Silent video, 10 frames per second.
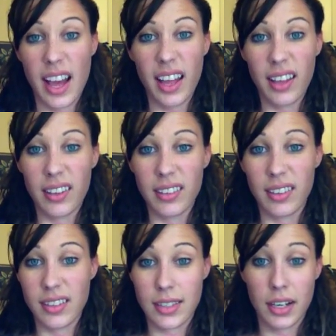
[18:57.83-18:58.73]
that
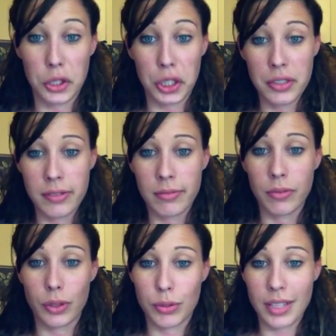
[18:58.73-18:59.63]
instead of nurse,
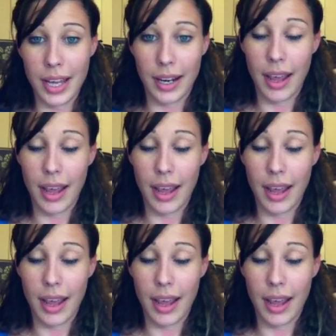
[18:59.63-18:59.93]
which was kind